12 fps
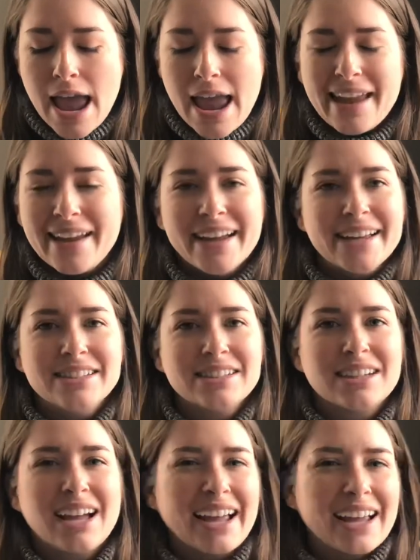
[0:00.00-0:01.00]

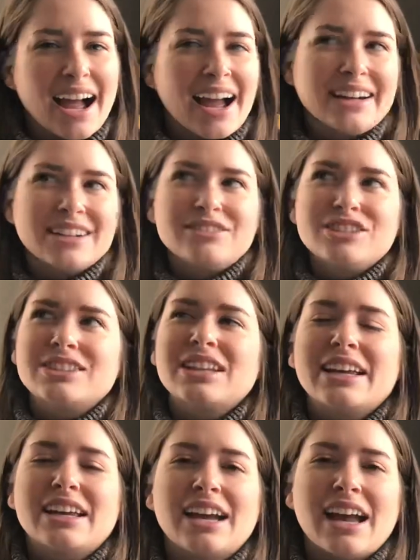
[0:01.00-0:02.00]
And I kind of just
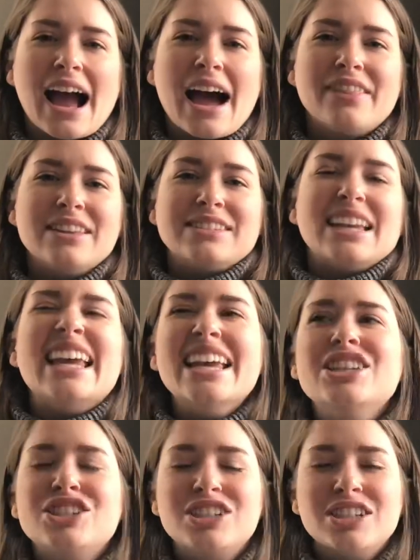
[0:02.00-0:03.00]
like had this
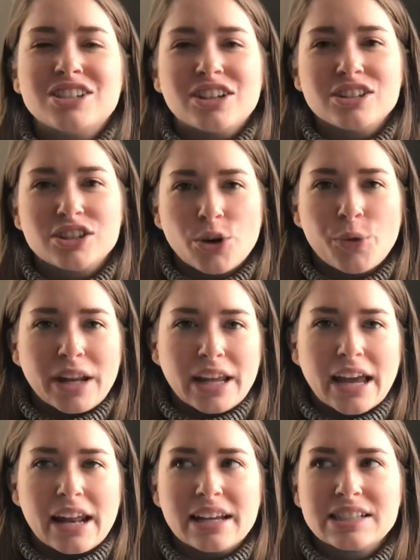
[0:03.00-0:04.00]
itch to start sewing
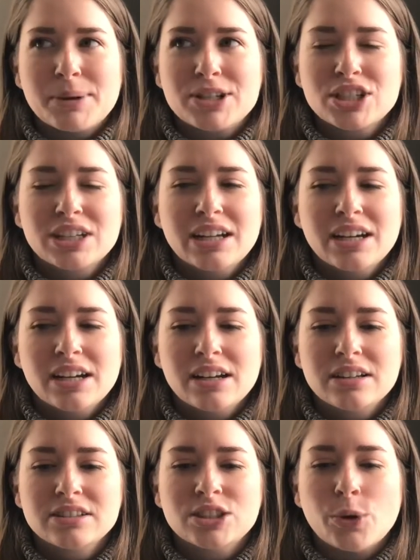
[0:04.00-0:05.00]
again, especially
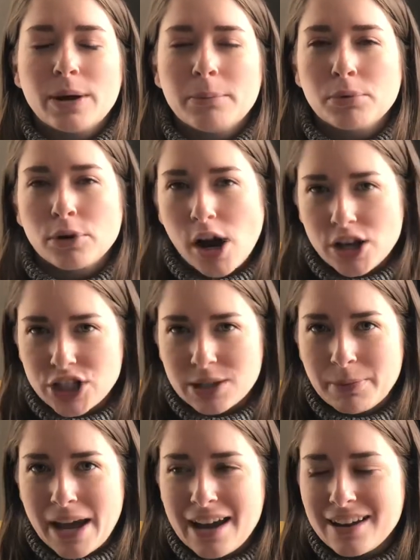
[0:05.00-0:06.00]
sewing
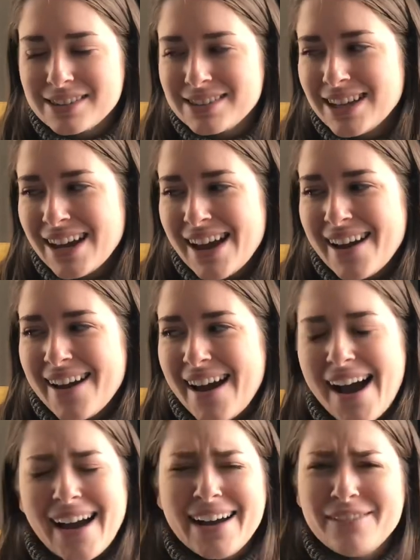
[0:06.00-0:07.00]
project bags.
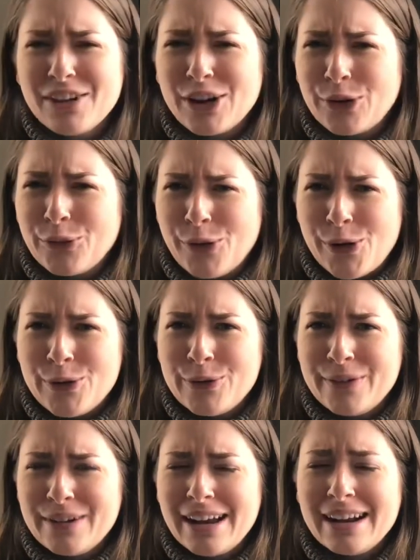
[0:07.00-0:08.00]
I've
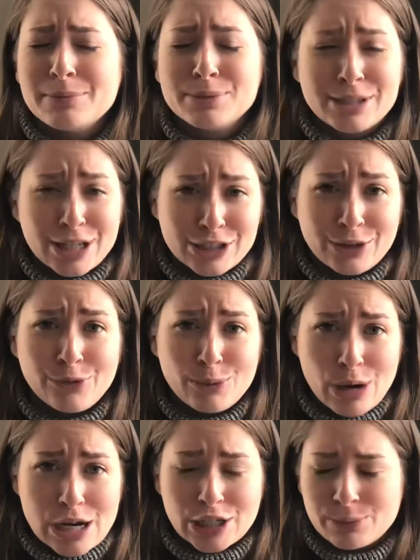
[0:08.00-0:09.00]
grown an obsession for
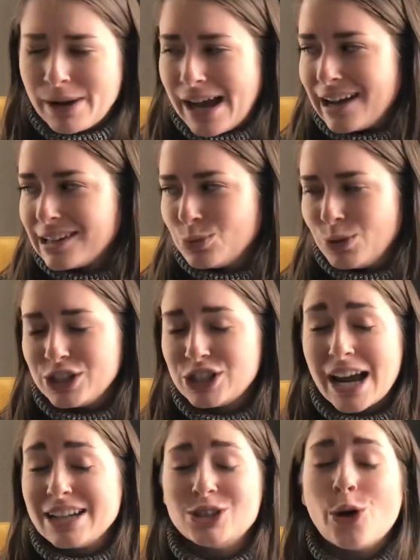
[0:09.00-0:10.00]
project bags, which
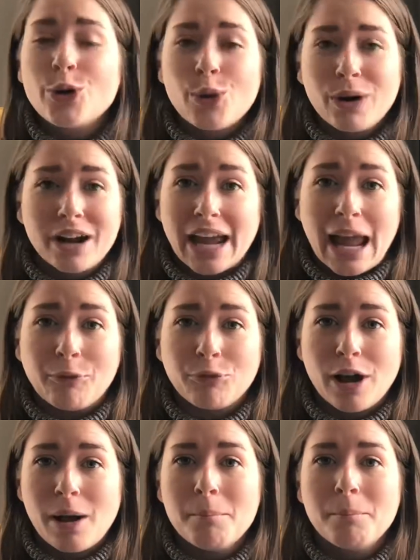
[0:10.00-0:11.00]
I don't know where it came
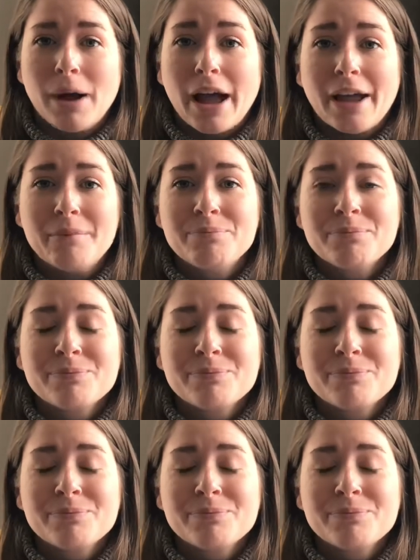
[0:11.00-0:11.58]
from, but